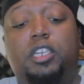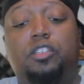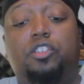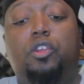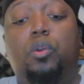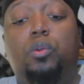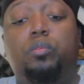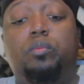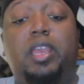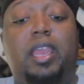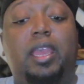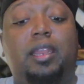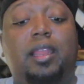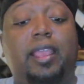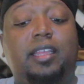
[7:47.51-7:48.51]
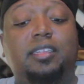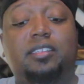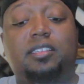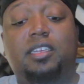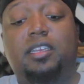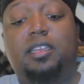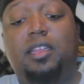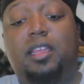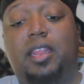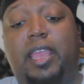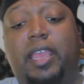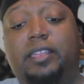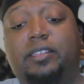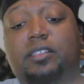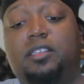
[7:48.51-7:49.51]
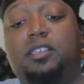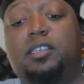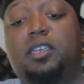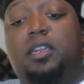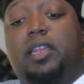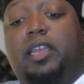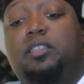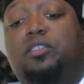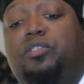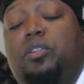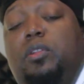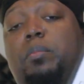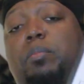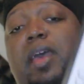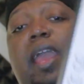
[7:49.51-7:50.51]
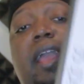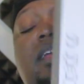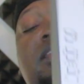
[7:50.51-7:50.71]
So yeah, like I said, it has the connectors on the back.